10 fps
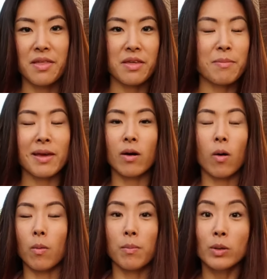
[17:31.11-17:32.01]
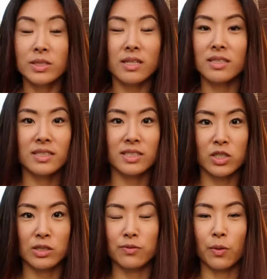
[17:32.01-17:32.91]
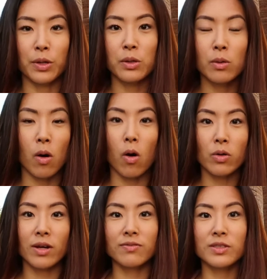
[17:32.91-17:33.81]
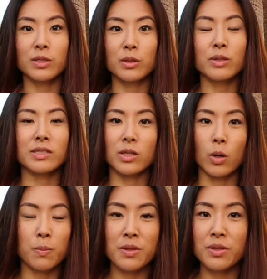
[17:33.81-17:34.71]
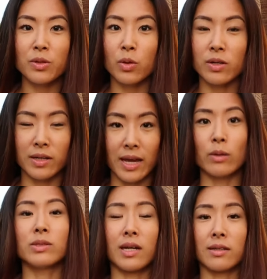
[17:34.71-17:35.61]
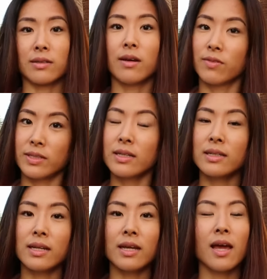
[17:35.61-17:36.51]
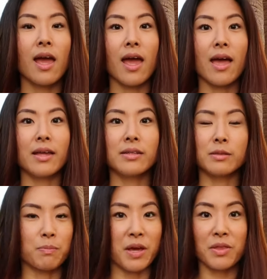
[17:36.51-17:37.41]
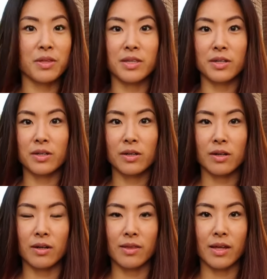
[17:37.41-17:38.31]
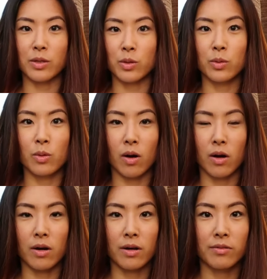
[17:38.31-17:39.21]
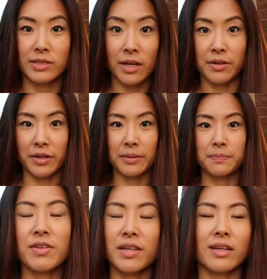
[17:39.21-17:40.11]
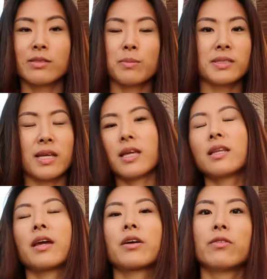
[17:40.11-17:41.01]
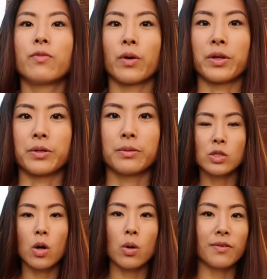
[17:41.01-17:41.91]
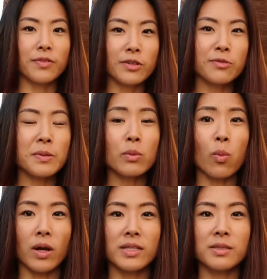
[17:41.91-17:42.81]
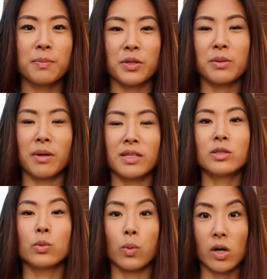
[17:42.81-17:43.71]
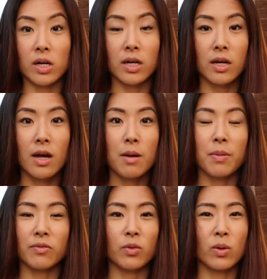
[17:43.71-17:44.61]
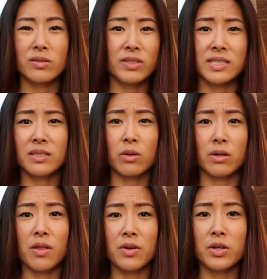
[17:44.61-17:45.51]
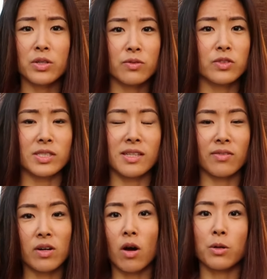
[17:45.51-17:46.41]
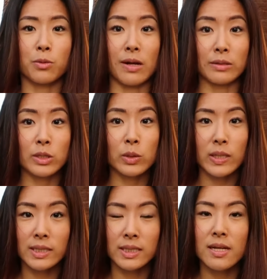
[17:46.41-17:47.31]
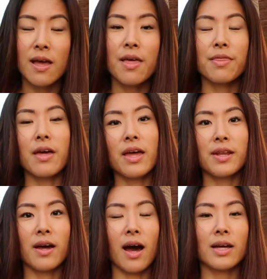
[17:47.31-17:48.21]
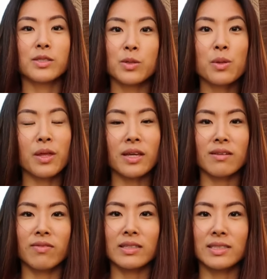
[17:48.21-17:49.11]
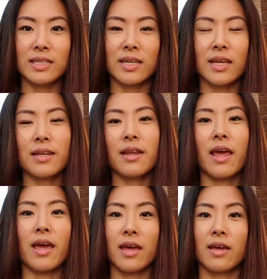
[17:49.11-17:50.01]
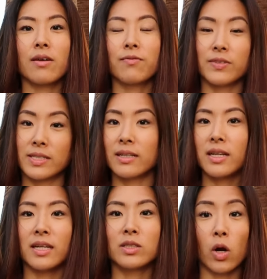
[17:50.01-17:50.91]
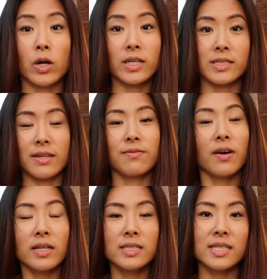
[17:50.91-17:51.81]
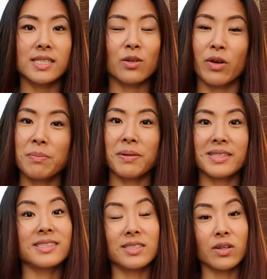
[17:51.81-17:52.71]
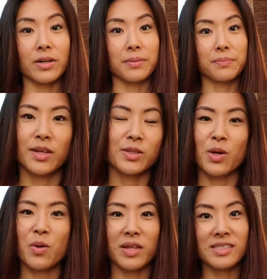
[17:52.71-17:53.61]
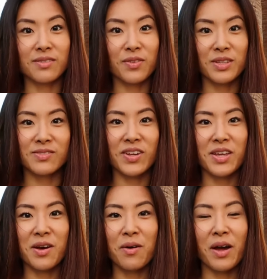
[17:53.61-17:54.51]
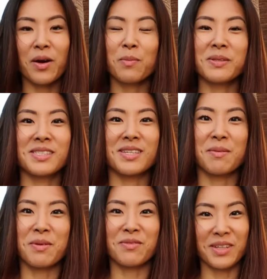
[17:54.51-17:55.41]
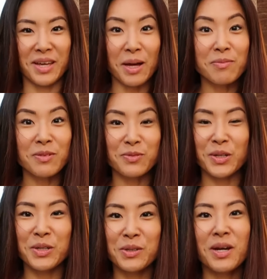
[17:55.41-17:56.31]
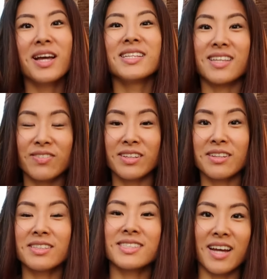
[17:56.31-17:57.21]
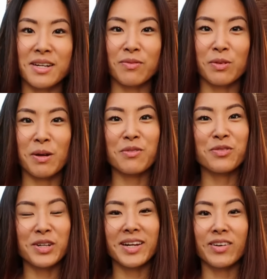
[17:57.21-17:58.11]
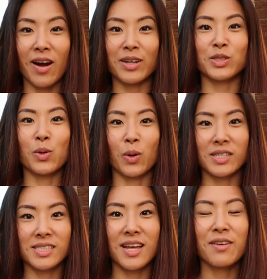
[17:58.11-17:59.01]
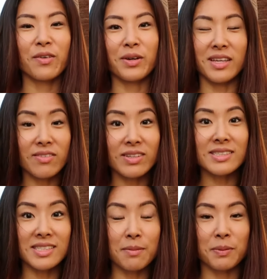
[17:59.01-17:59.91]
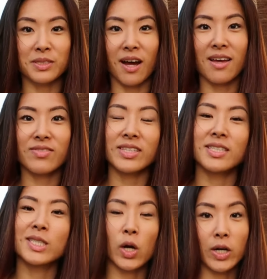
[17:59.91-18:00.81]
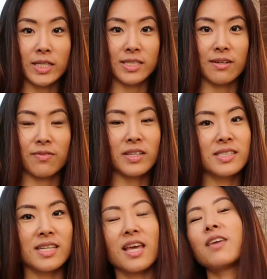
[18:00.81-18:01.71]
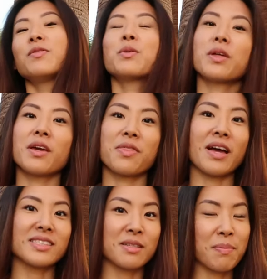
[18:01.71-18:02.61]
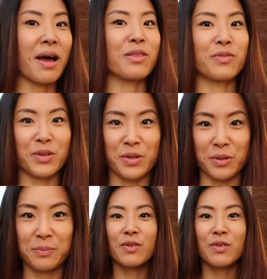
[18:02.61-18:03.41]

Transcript: They make most of the decisions for you. All you have to do is open your account at Fidelity and pick the year that you are retiring. Everything else will be taken care of for you. So if you've been wanting to put your money to work, but for one reason or another, you've just never gone around to it, then I do think investing in a Fidelity target date fund is a great place to start. So that's it for this video. I hope it's been really helpful for you. Definitely sign up for my free crash course for an even deeper dive into target date funds if you think that's the path for you.